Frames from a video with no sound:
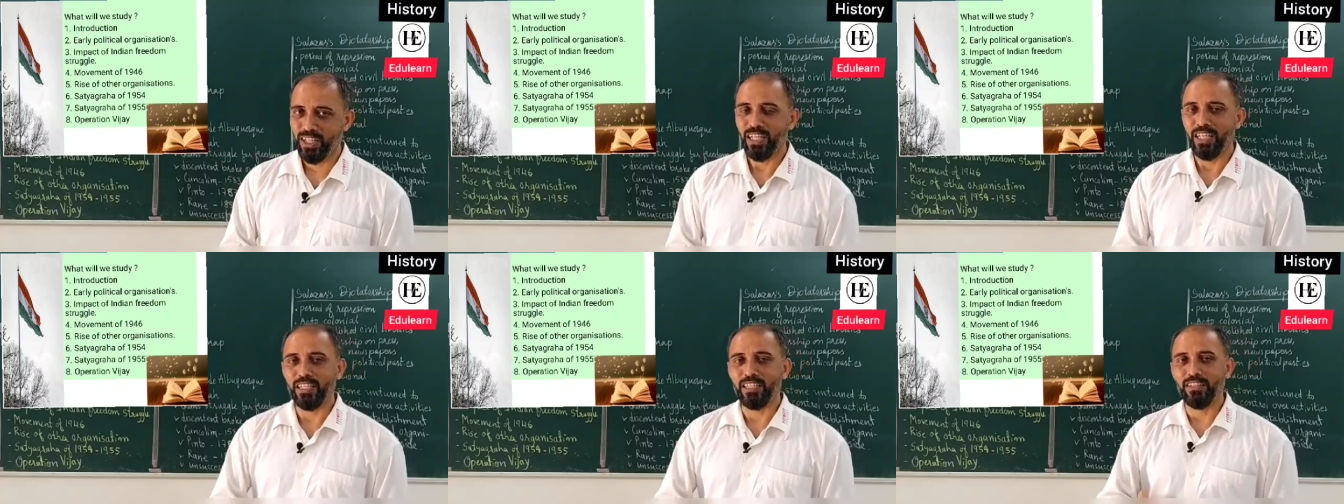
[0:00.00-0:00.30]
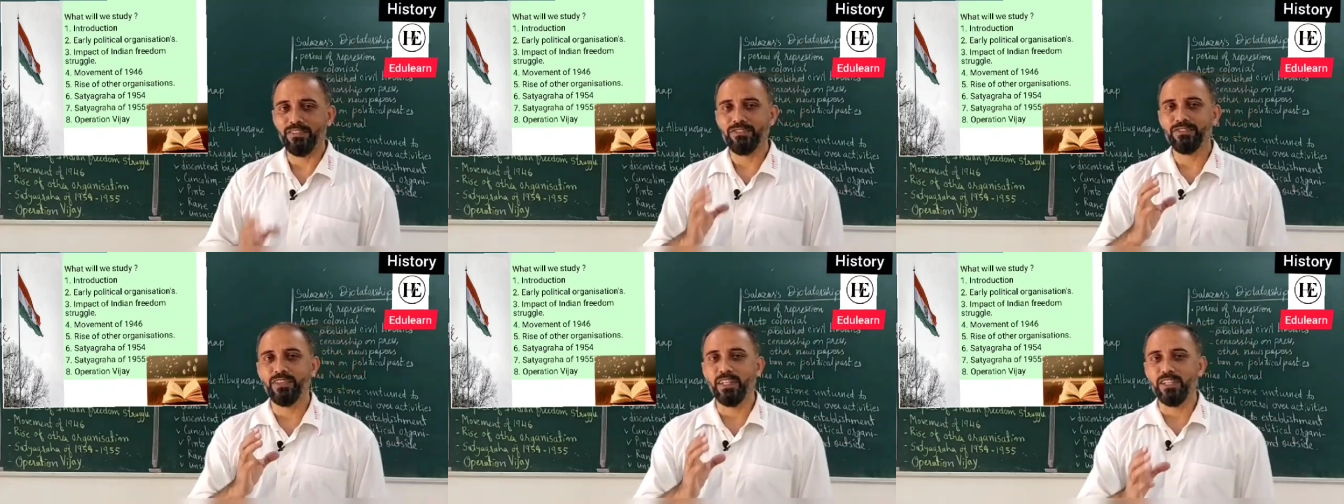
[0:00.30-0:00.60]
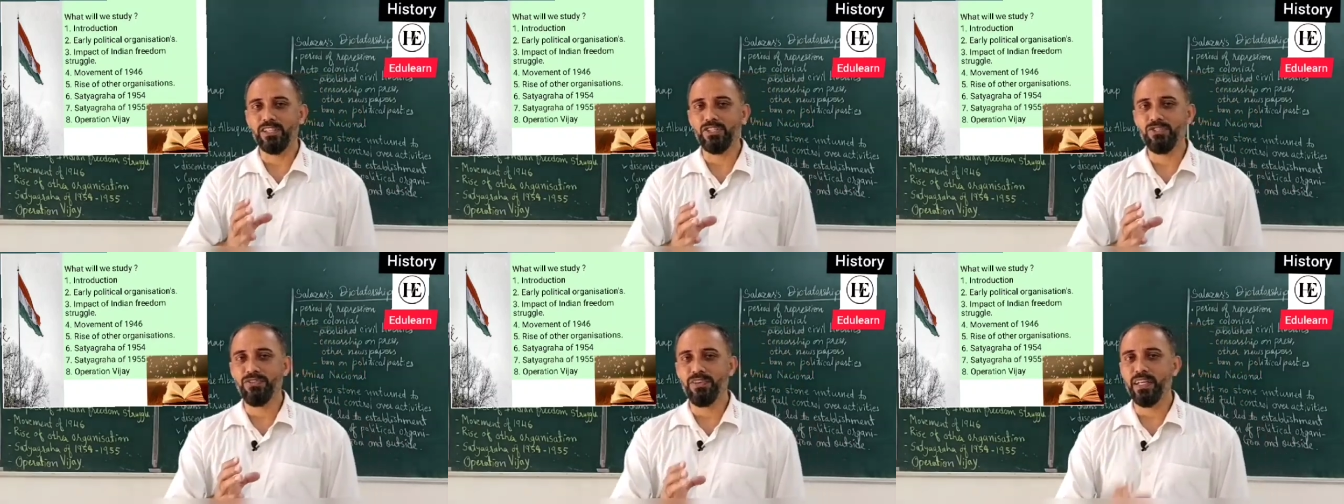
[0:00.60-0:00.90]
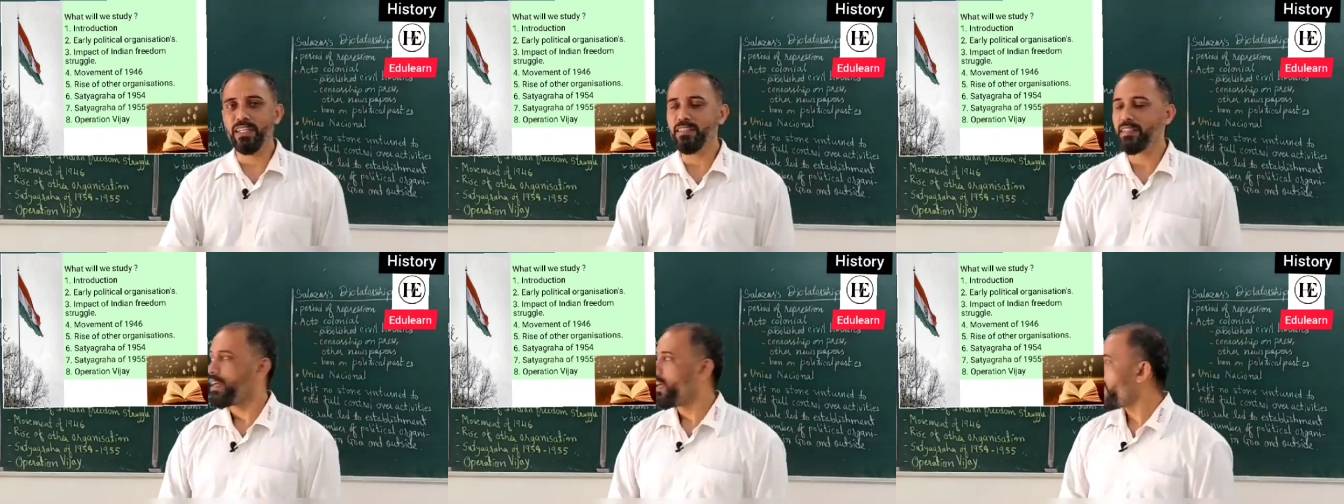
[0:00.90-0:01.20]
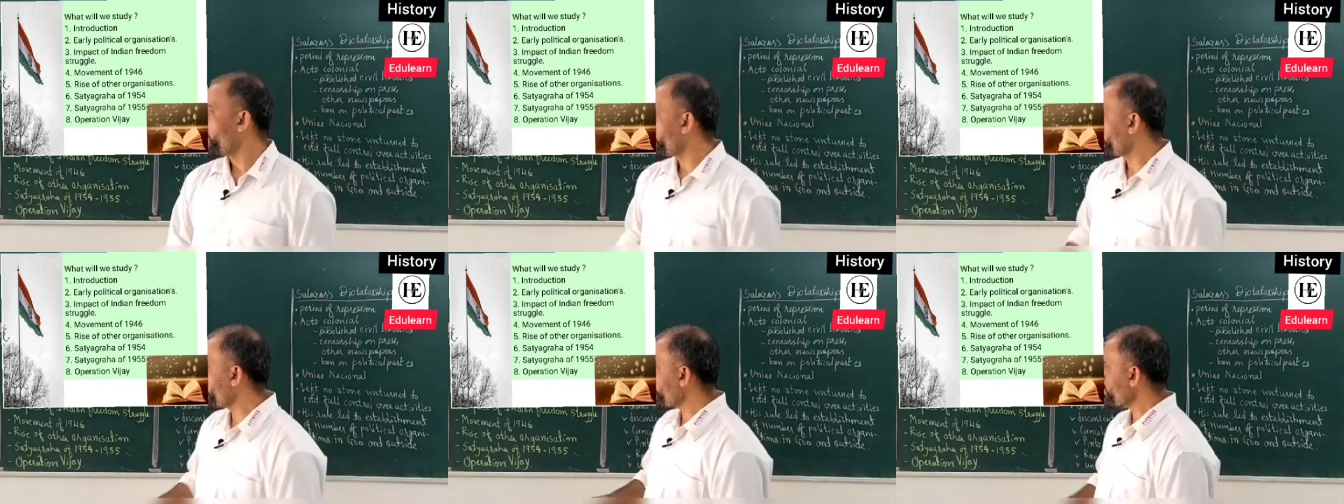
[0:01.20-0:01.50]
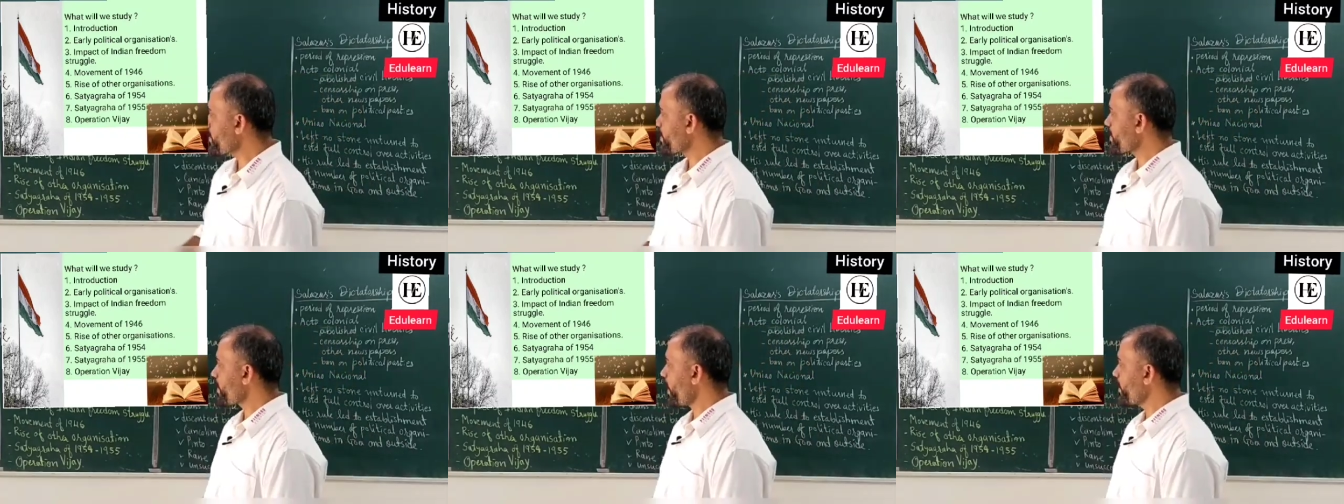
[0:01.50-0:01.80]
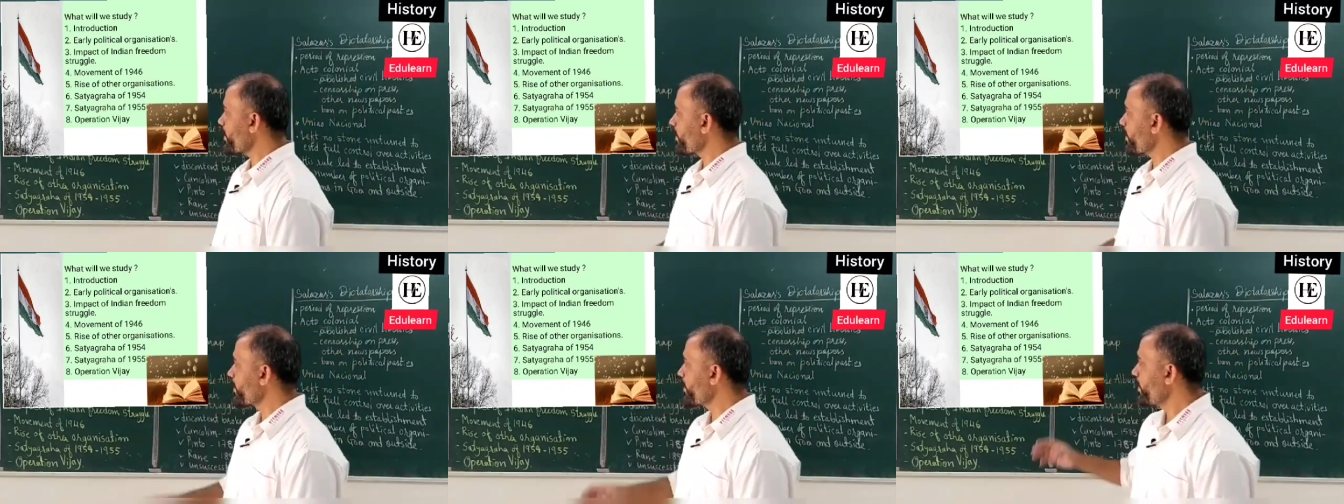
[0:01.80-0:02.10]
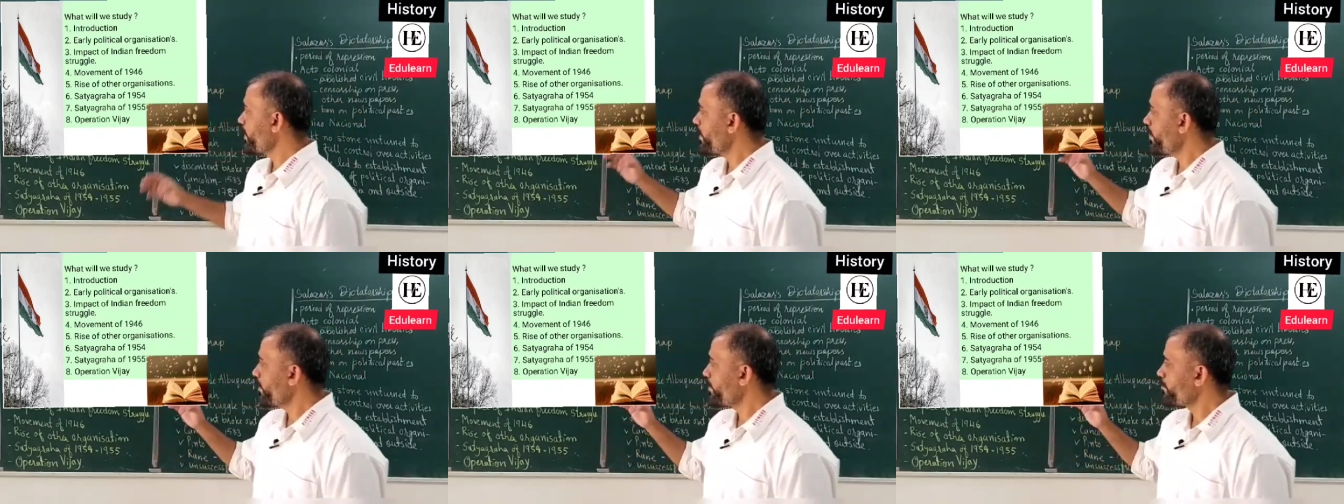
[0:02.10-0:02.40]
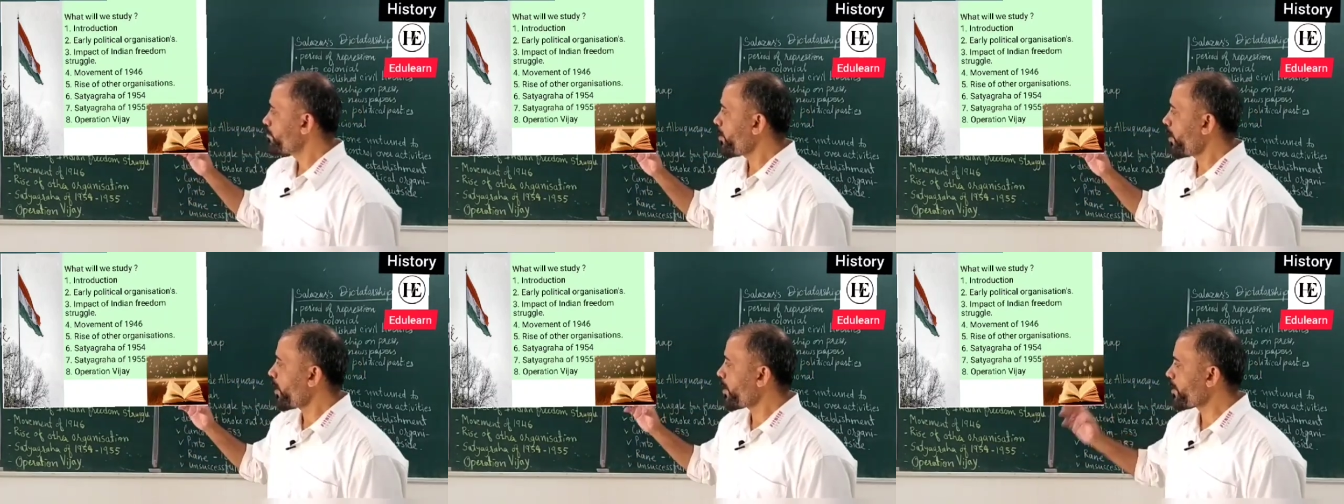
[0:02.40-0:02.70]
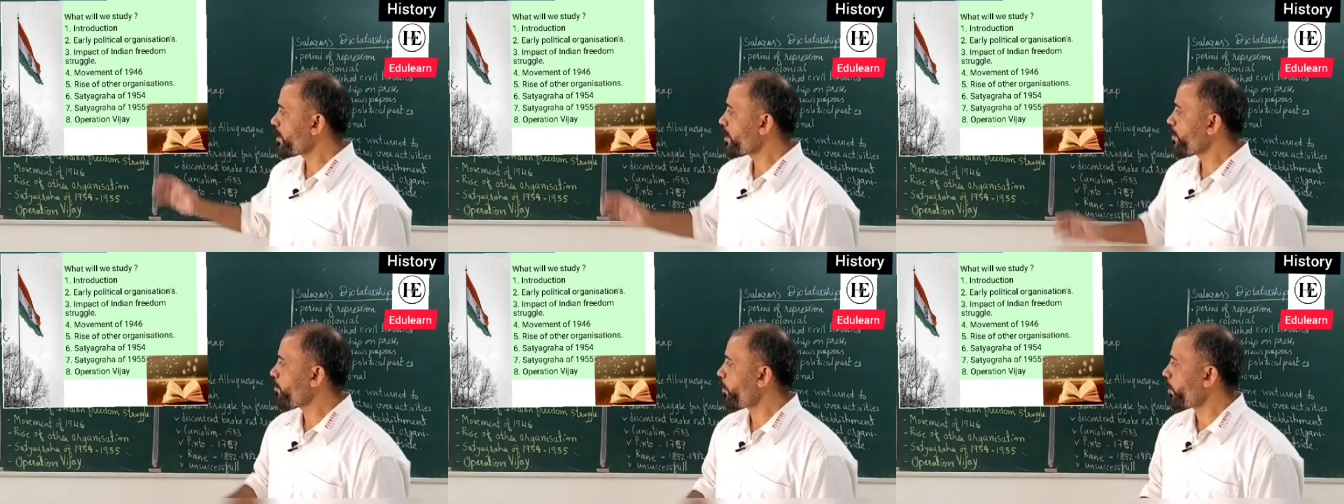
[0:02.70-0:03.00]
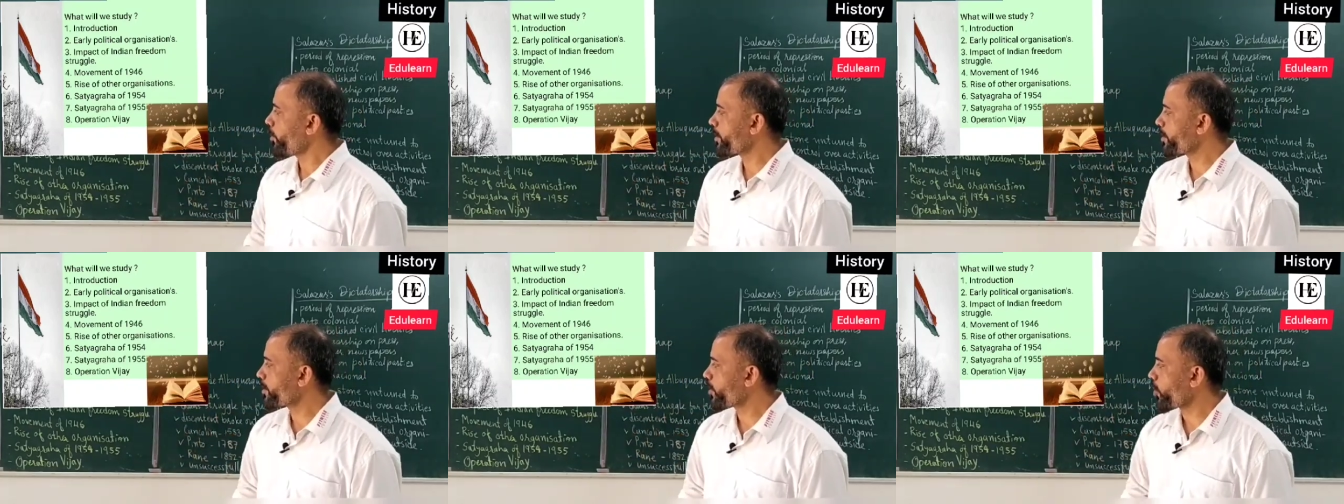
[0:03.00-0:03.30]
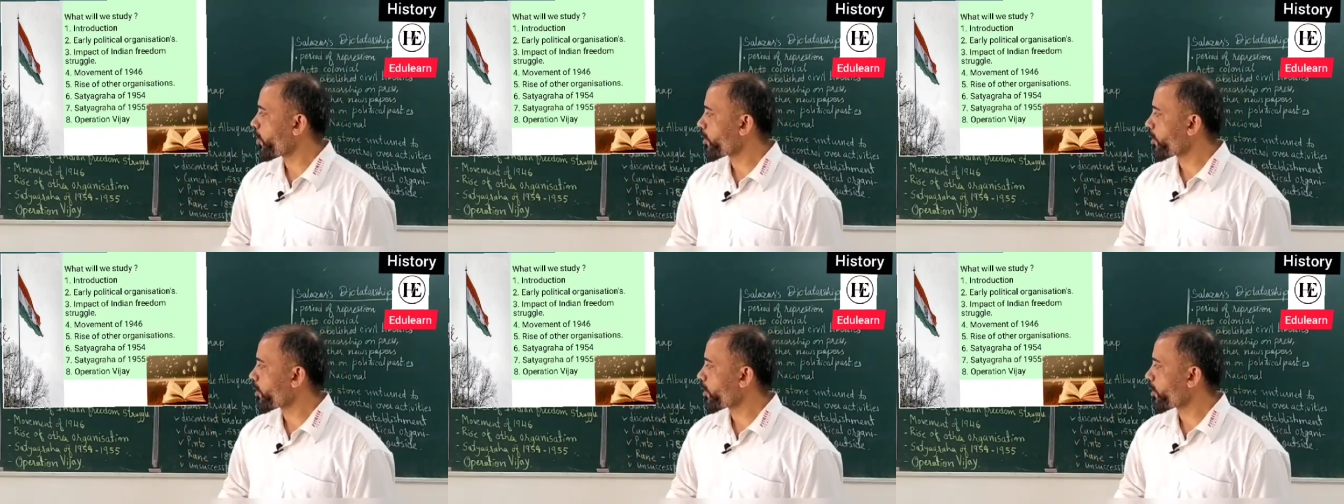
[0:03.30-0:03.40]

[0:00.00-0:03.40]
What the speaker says: In the first phase, let us study early political